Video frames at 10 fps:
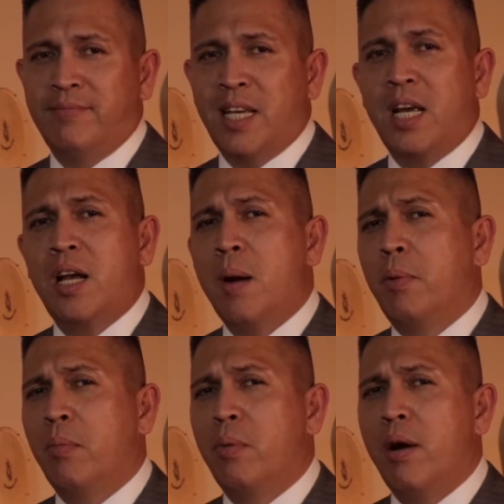Take a
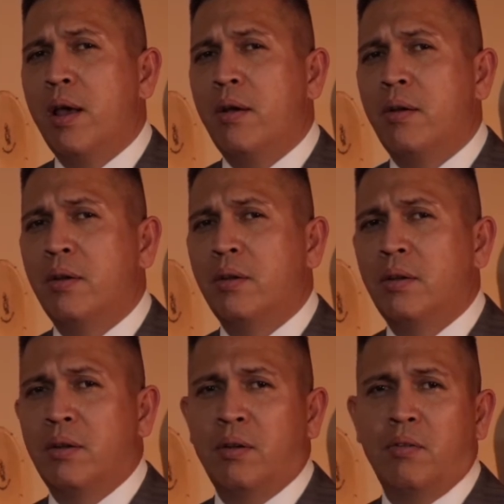couple of breaks
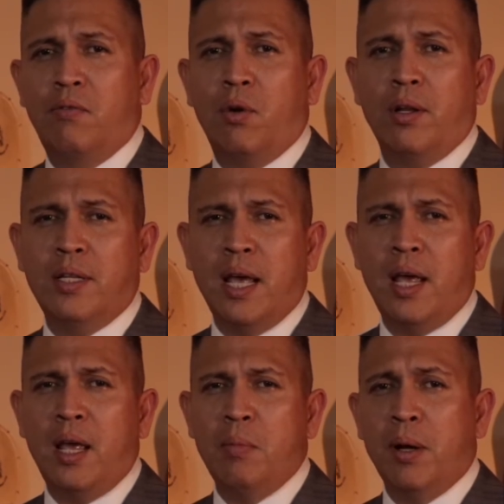for a
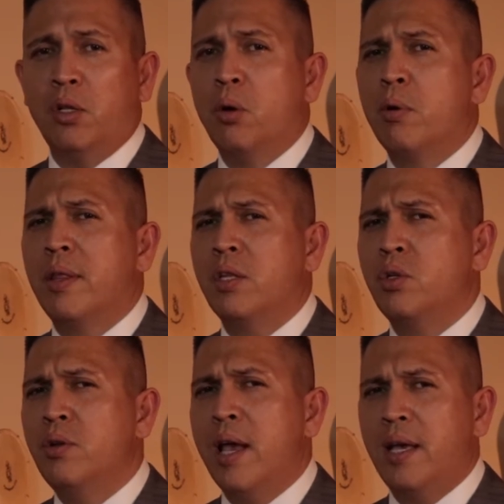day, but no more than
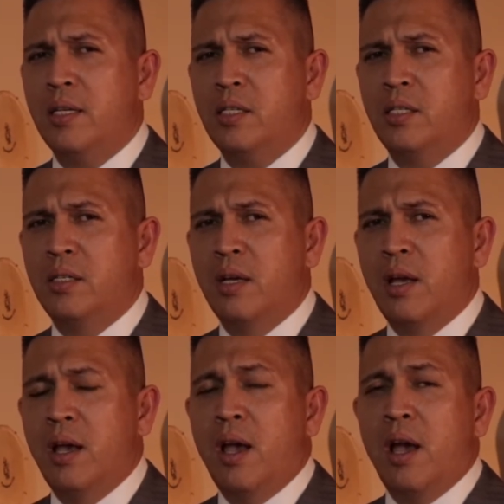two days,
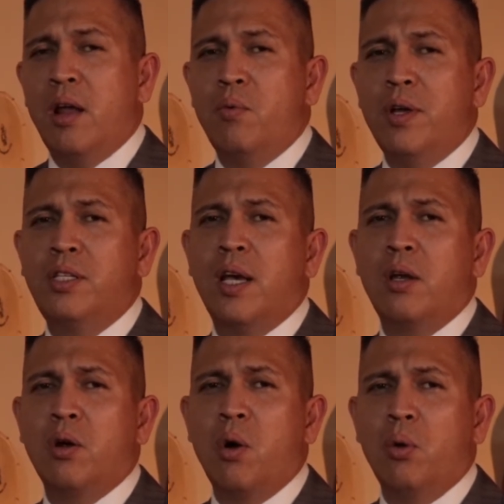and reset
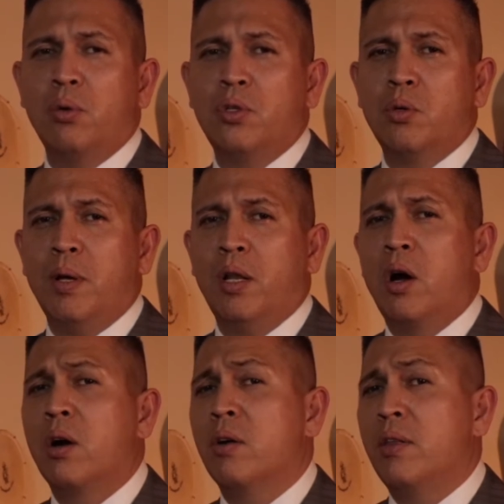your goals to be
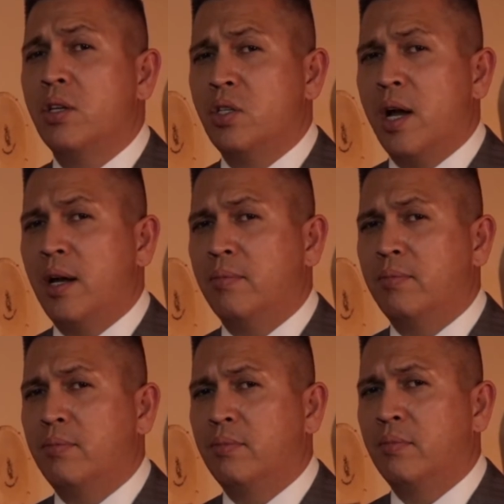longer this time.
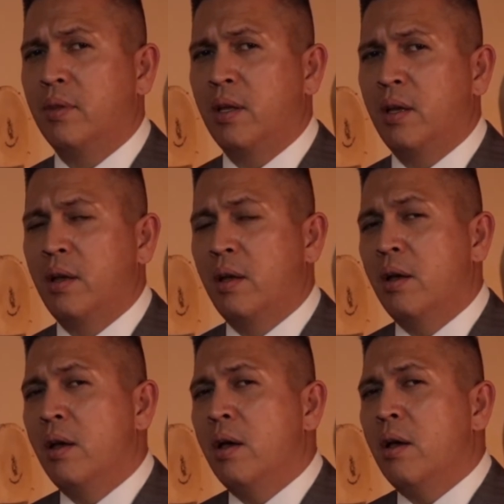
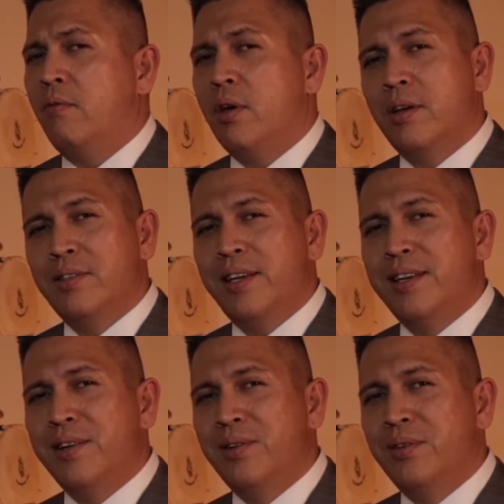If you
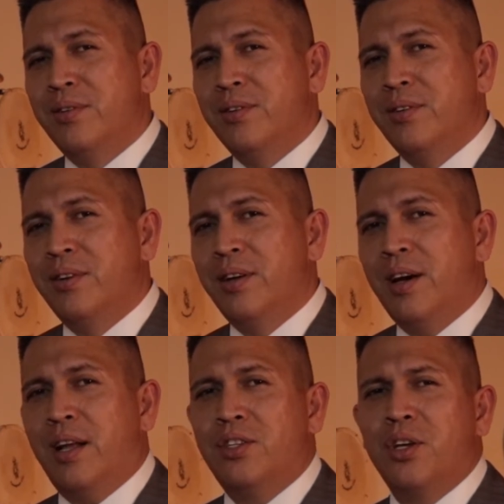continue
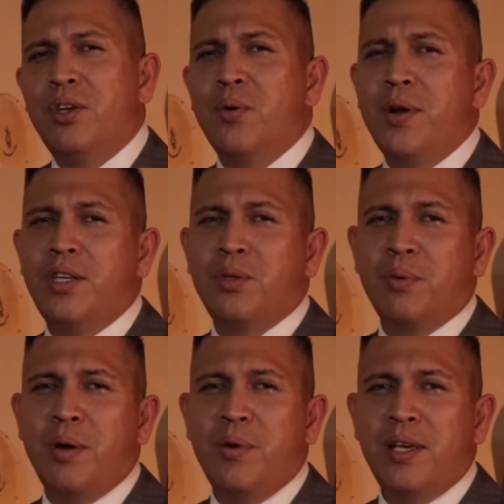until you reach
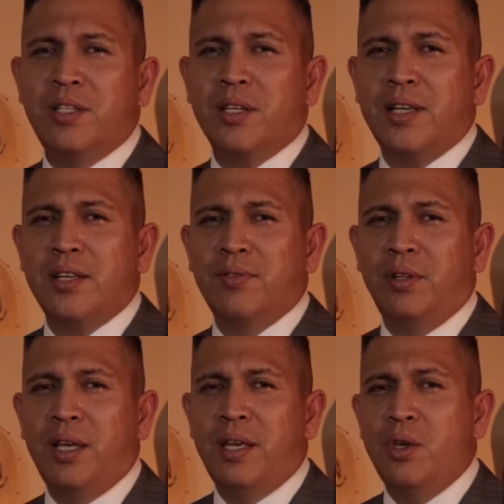three weeks
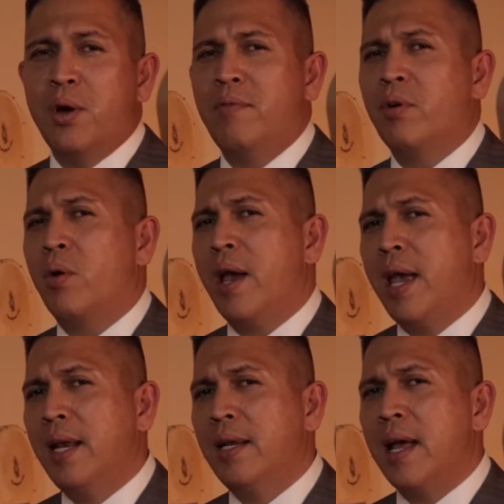successfully, you have
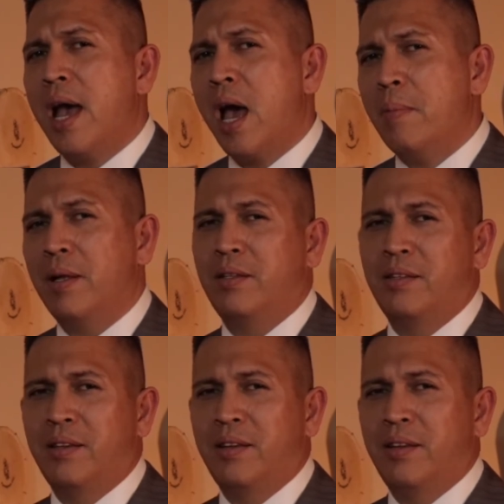created a habit.
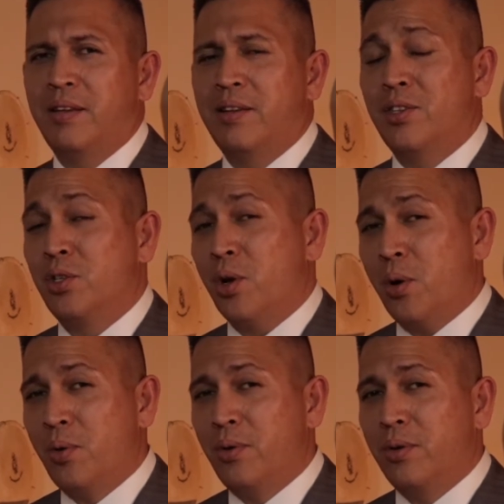
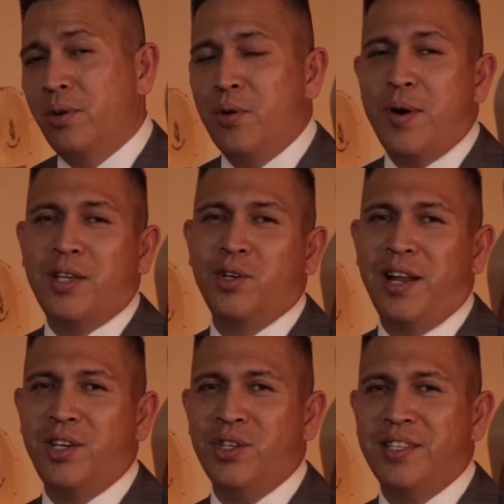So,
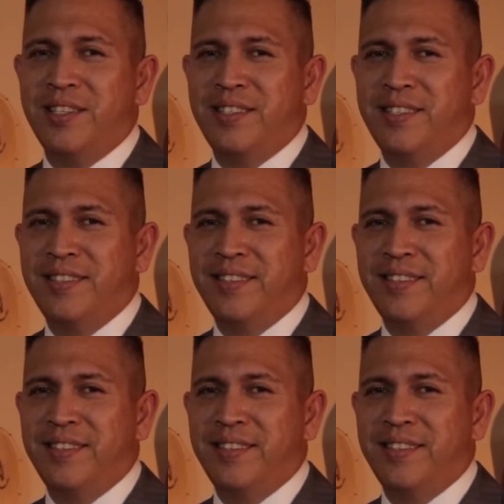congratulations.